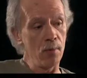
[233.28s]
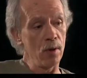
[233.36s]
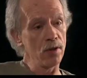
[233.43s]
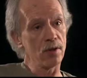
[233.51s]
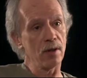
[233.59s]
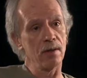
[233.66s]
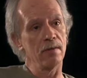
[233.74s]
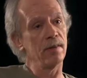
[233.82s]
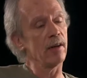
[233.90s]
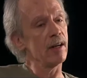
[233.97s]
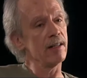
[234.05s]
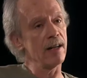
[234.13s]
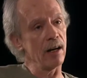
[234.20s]
was
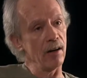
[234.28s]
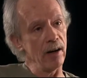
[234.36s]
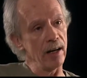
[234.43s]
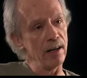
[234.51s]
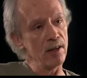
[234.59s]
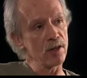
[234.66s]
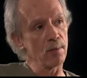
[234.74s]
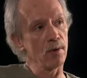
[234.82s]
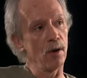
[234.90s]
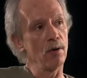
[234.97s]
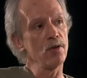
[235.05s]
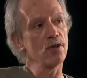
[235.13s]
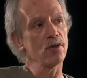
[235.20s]
very daring in his
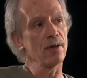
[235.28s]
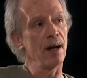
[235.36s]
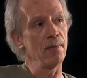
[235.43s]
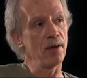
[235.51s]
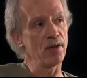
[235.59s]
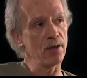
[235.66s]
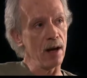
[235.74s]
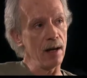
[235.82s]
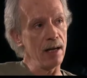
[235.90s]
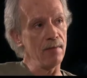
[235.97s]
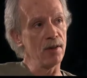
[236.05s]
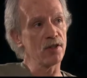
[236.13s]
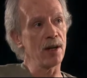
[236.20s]
approach. I must say,
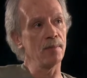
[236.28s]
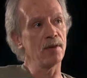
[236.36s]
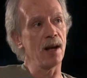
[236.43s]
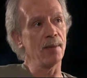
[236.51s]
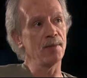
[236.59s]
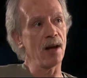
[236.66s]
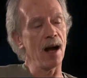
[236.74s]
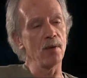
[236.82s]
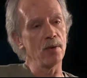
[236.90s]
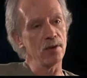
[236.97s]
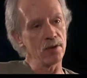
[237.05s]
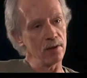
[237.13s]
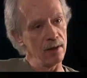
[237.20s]
even sometimes I
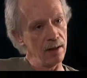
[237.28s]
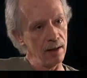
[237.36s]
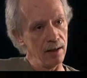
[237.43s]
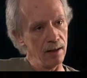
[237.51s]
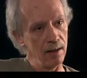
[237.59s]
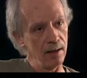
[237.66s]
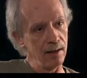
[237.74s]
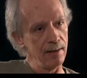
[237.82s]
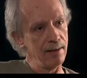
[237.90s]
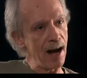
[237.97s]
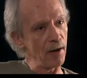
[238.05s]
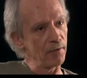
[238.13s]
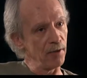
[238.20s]
was
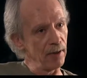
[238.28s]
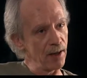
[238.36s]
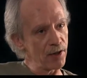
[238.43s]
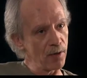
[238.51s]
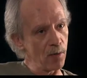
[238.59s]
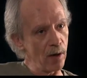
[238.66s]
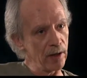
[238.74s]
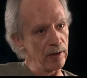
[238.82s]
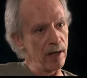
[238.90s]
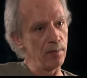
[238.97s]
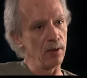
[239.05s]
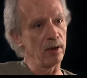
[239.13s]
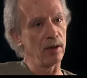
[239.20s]
doubtful as to whether
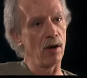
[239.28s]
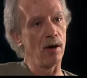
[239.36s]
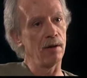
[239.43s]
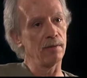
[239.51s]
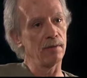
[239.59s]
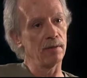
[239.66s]
he'd pull it off.